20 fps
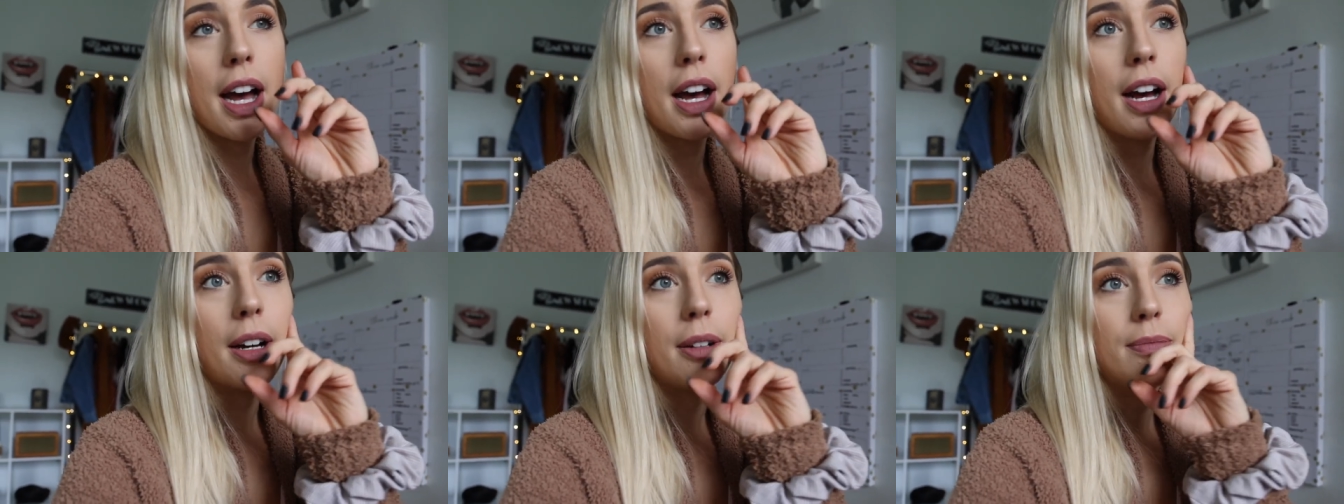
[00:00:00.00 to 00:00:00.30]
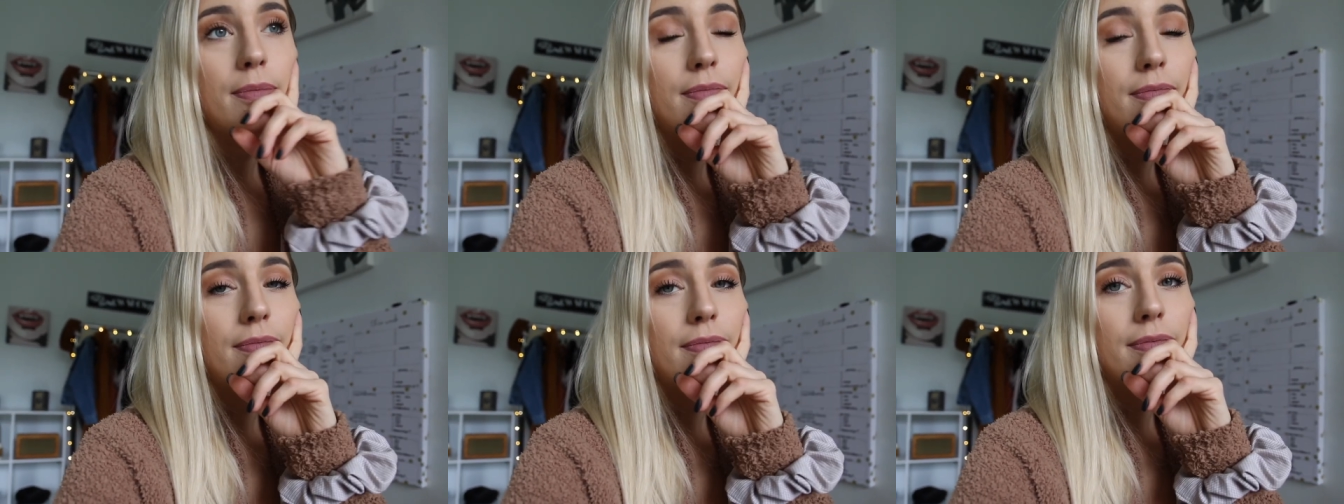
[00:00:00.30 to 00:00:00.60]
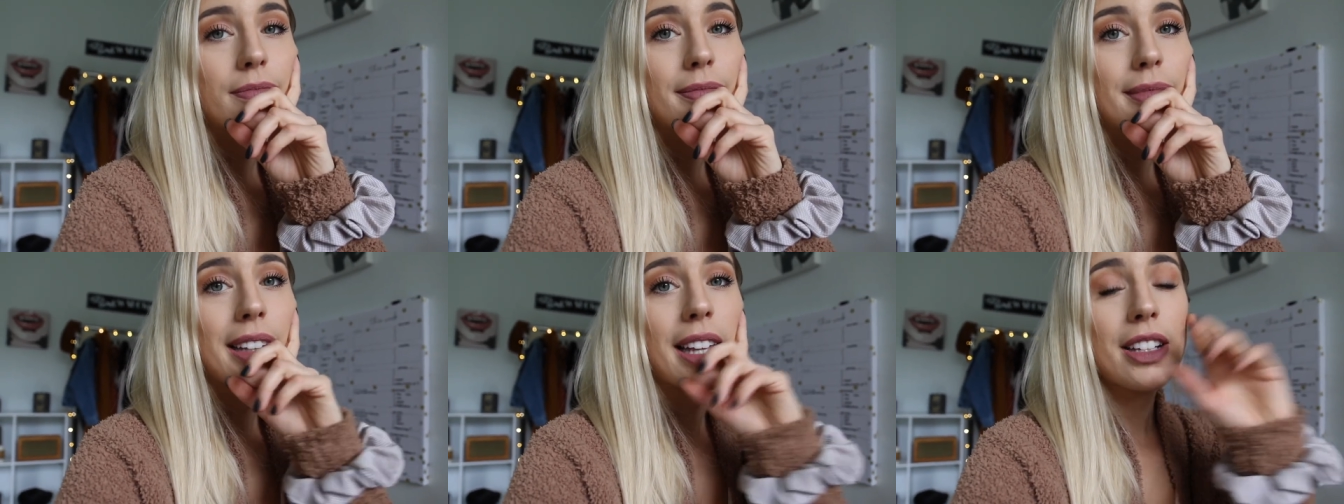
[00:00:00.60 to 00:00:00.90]

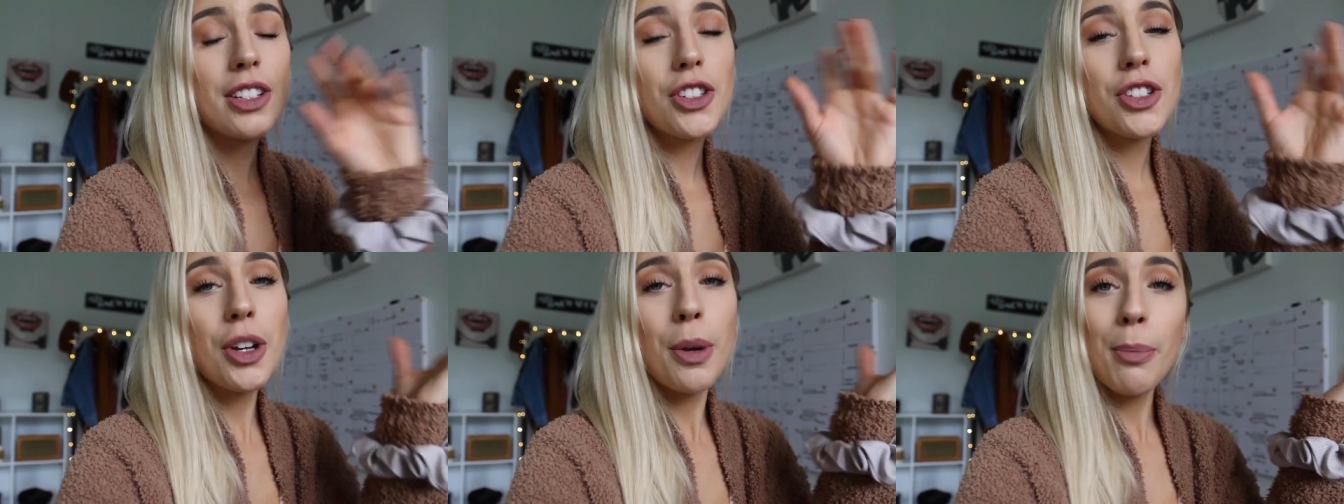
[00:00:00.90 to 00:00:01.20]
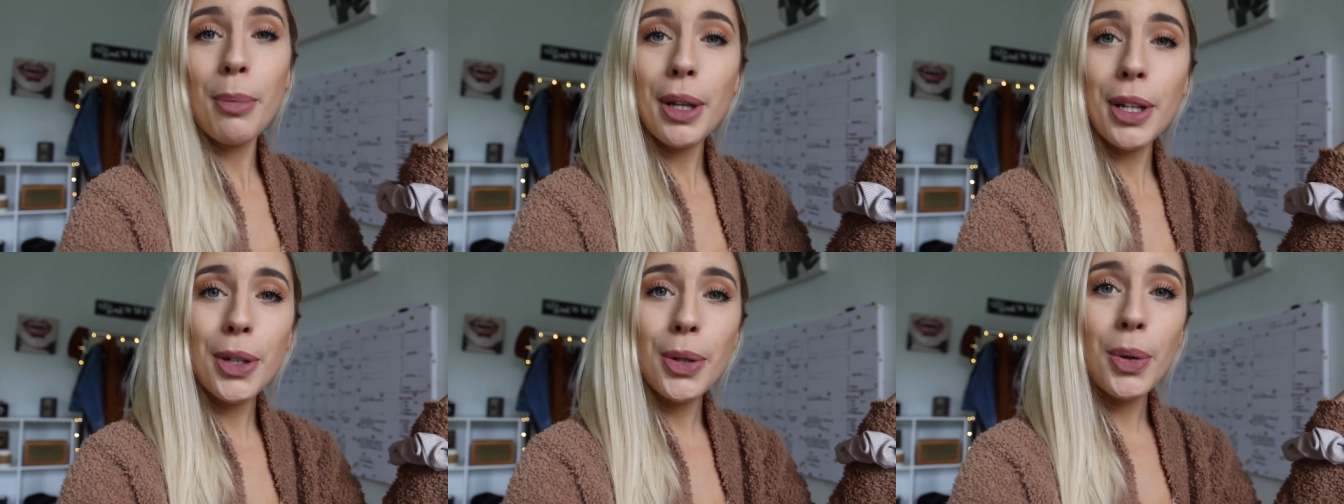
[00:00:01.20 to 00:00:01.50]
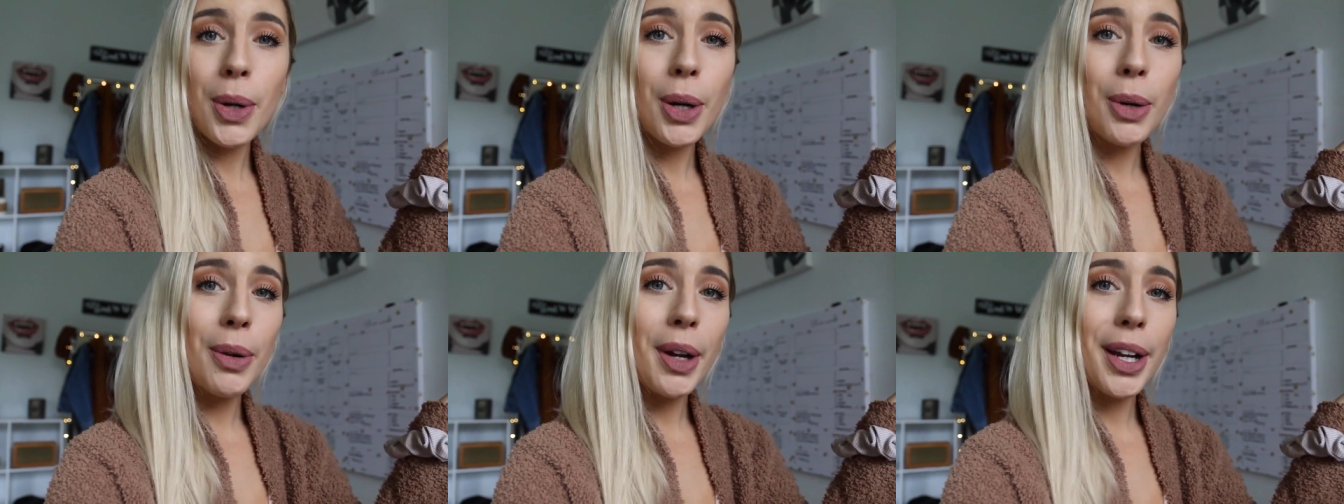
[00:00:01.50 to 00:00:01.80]
um, let's jump
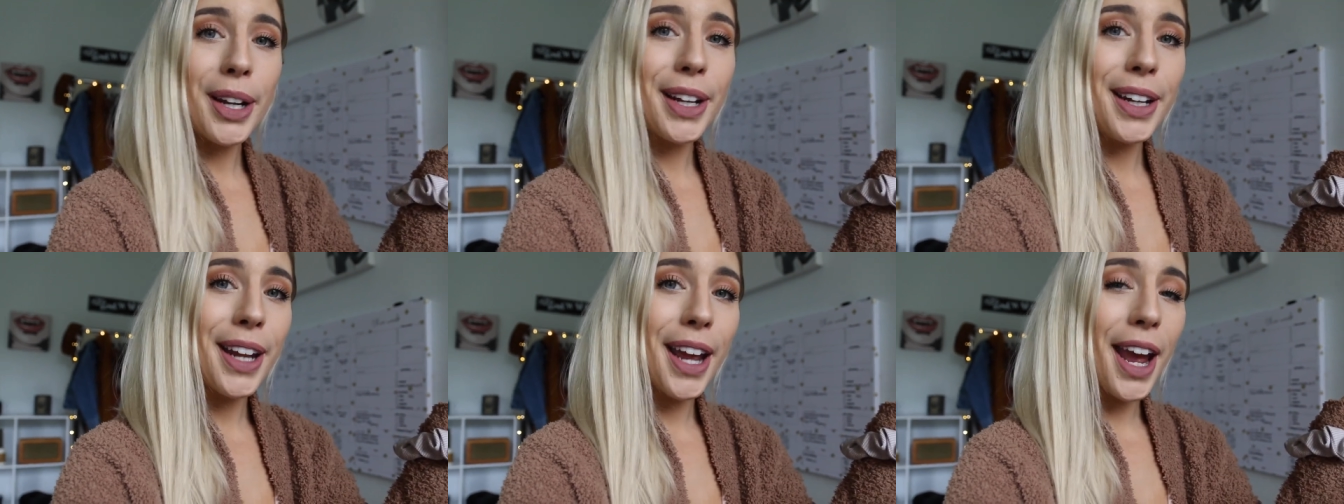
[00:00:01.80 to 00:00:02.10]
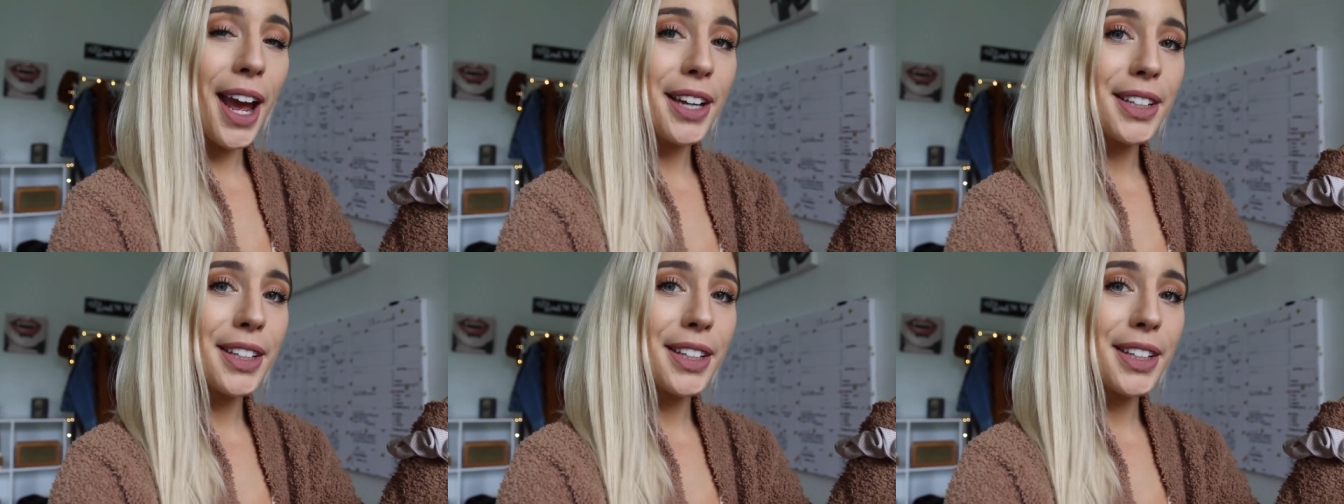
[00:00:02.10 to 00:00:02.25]
into our rainy day